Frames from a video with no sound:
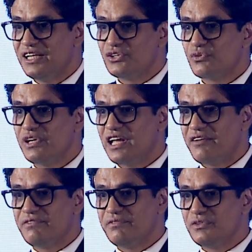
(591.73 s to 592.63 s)
So we'll
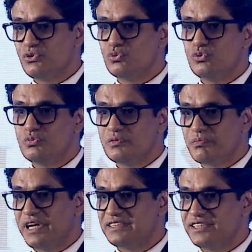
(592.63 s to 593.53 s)
have two
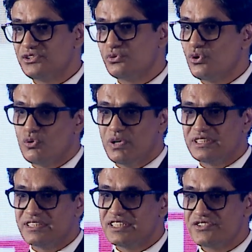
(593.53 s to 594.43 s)
places to go: one,
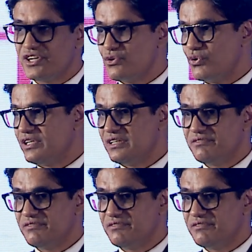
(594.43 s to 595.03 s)
the district court,